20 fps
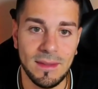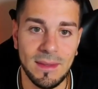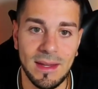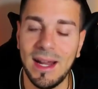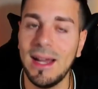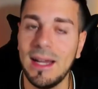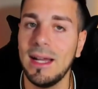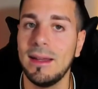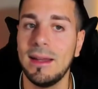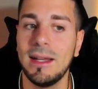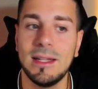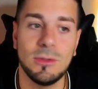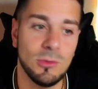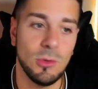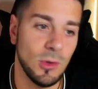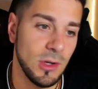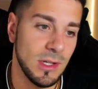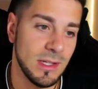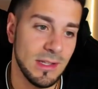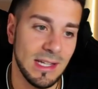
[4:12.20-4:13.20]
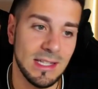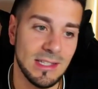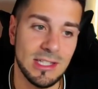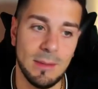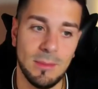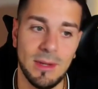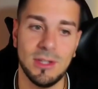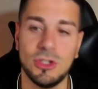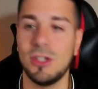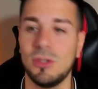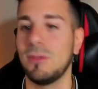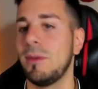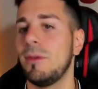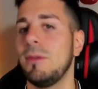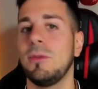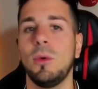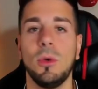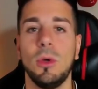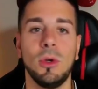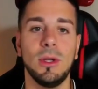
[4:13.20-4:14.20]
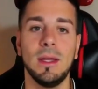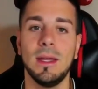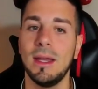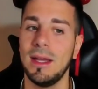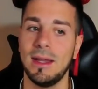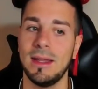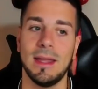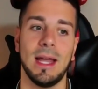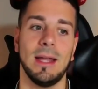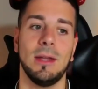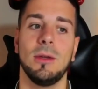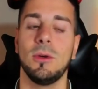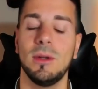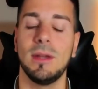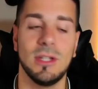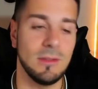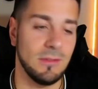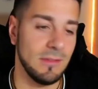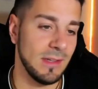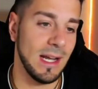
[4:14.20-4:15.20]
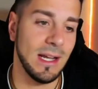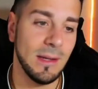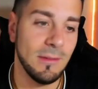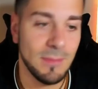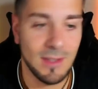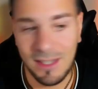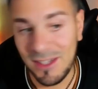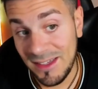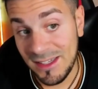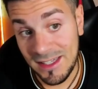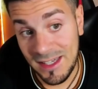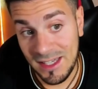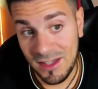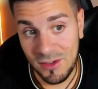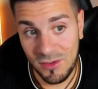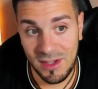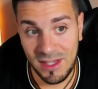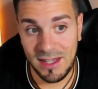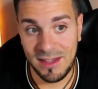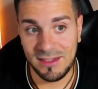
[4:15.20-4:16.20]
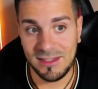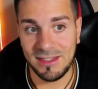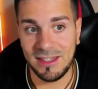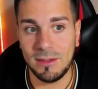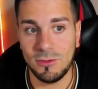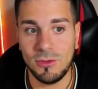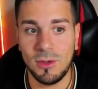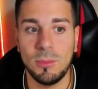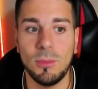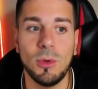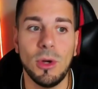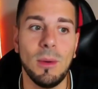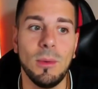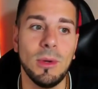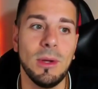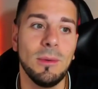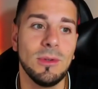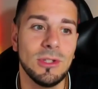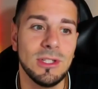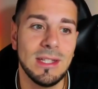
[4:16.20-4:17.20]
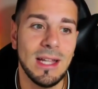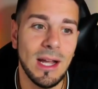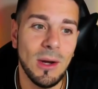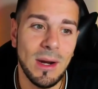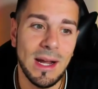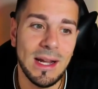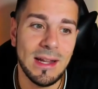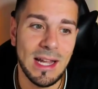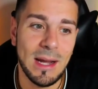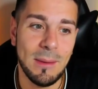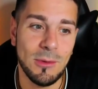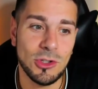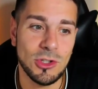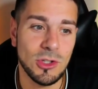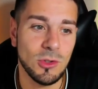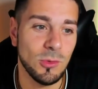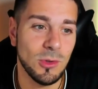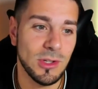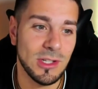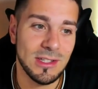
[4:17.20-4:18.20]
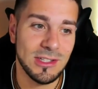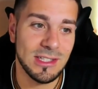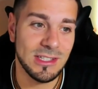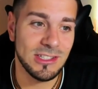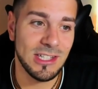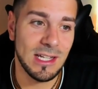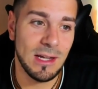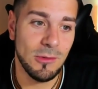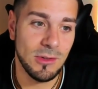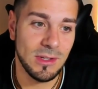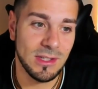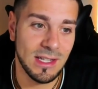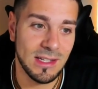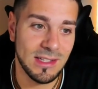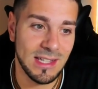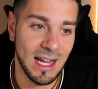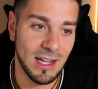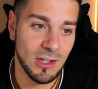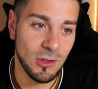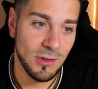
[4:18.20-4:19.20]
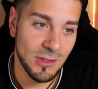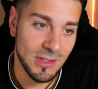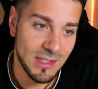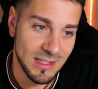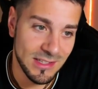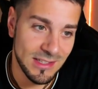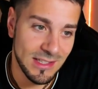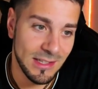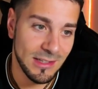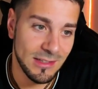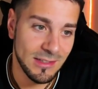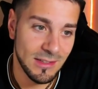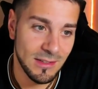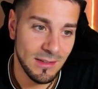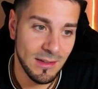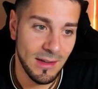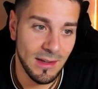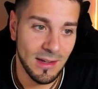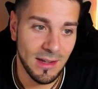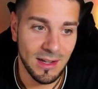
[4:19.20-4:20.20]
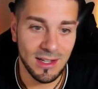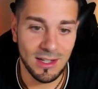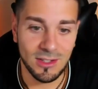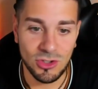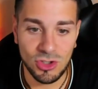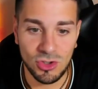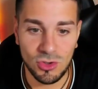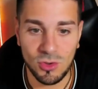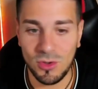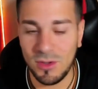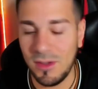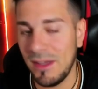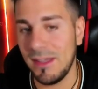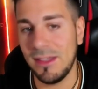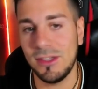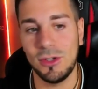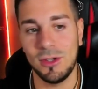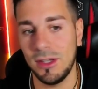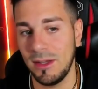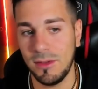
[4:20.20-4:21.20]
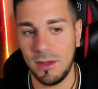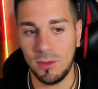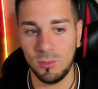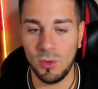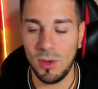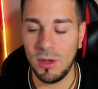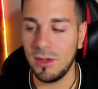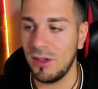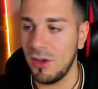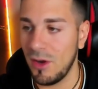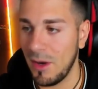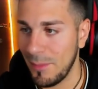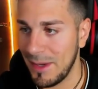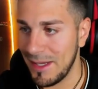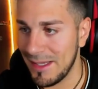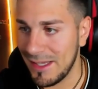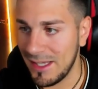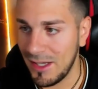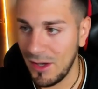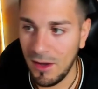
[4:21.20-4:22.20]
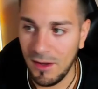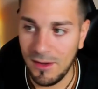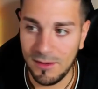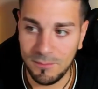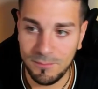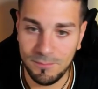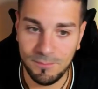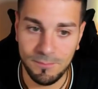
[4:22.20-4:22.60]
And at this point, as I mentioned before, knight to d5 basically creates several problems. Now I'll capture with a discovered attack on d6. In short, it's not even worth commenting on.